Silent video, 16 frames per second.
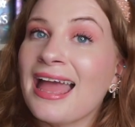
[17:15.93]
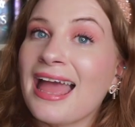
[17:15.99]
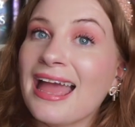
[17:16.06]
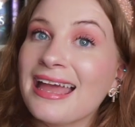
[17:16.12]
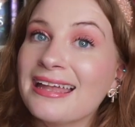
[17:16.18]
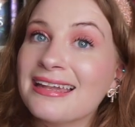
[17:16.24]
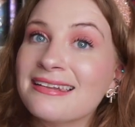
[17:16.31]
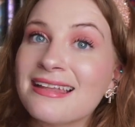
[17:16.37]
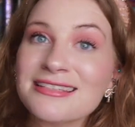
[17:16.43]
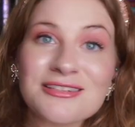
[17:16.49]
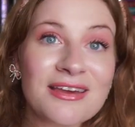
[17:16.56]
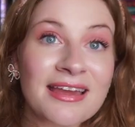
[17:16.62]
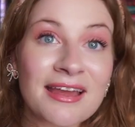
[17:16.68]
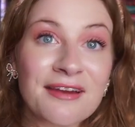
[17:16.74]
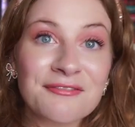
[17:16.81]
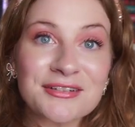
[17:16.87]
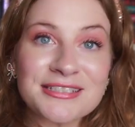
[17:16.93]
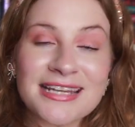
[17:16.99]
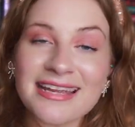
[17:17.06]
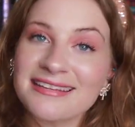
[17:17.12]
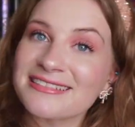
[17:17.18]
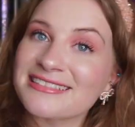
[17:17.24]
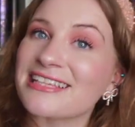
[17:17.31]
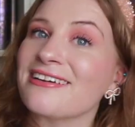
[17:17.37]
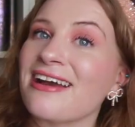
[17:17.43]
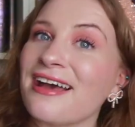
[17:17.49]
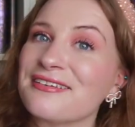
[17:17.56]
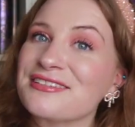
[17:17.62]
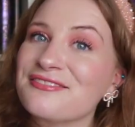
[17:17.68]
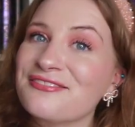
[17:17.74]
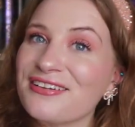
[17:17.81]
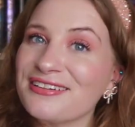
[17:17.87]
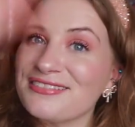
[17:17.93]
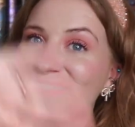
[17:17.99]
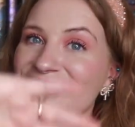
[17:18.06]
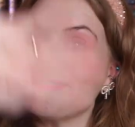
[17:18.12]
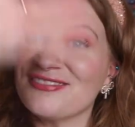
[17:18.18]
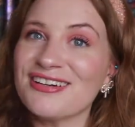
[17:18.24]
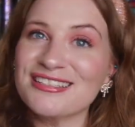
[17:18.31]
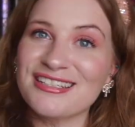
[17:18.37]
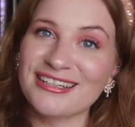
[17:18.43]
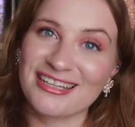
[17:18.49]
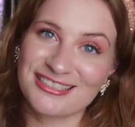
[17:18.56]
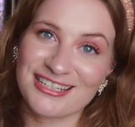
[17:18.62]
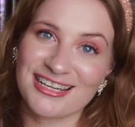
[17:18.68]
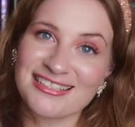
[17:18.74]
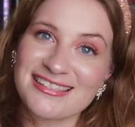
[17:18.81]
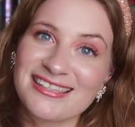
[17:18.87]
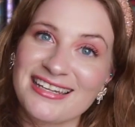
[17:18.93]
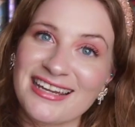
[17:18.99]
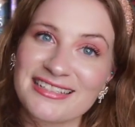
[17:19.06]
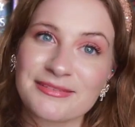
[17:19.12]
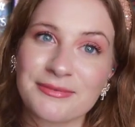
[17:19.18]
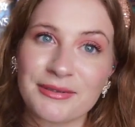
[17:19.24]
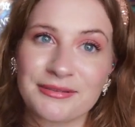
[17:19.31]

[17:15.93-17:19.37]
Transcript: And that's all I have for today. So have some fun, read some books, and I'll catch you guys in the next